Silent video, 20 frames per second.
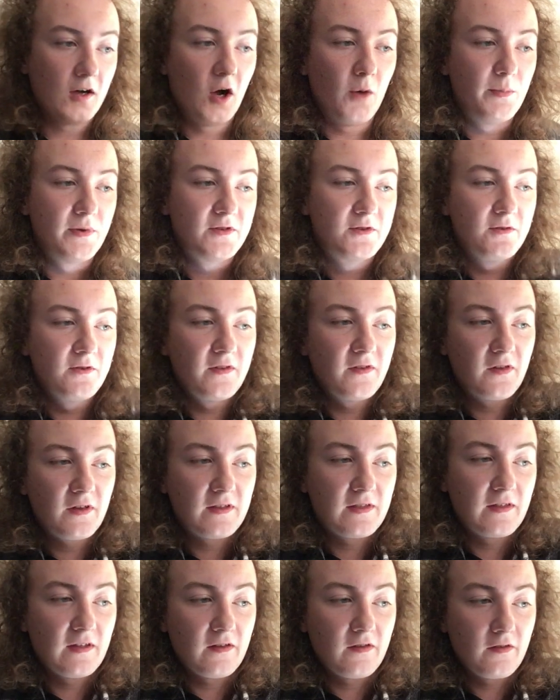Open tunings
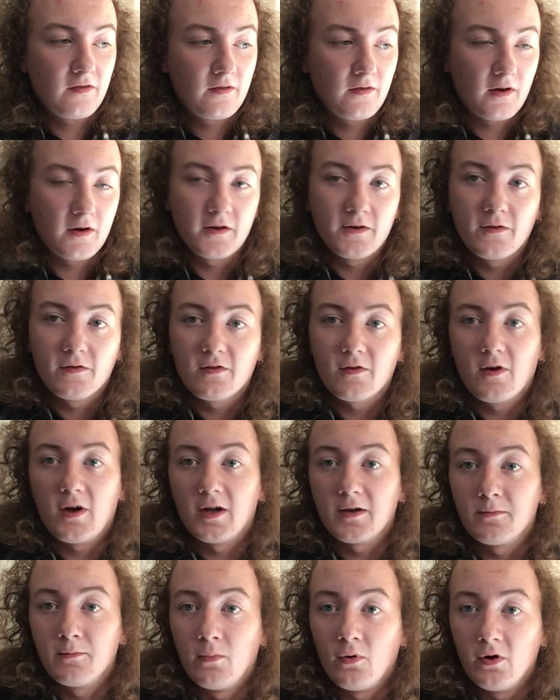like this are used a
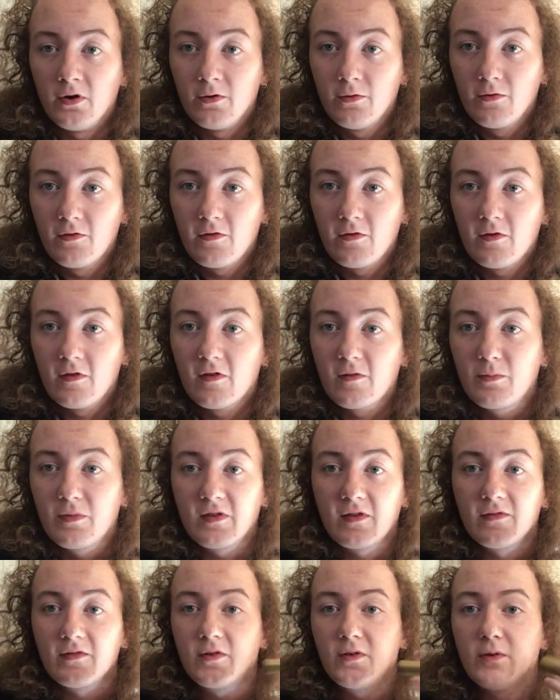lot in blues,
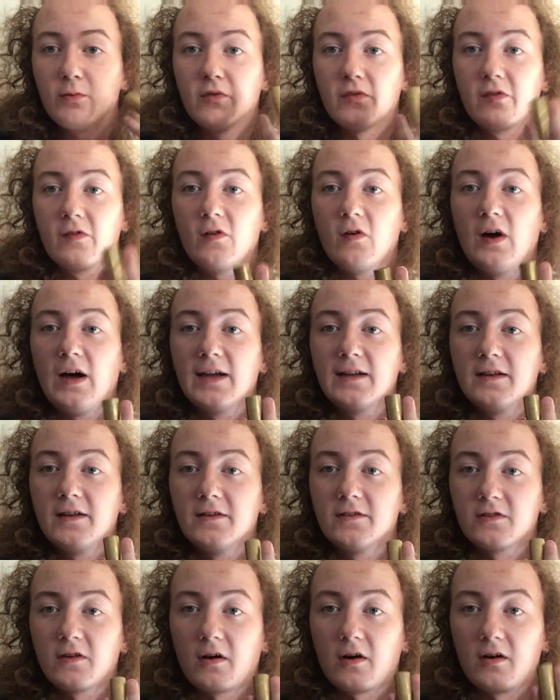specifically with slide
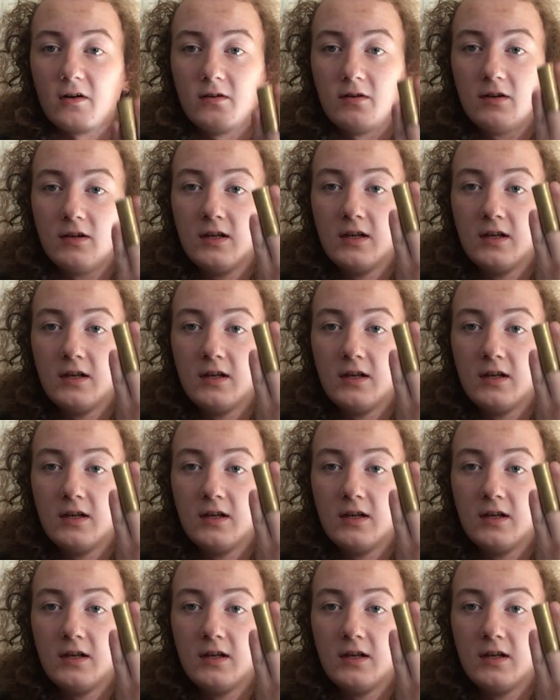guitar.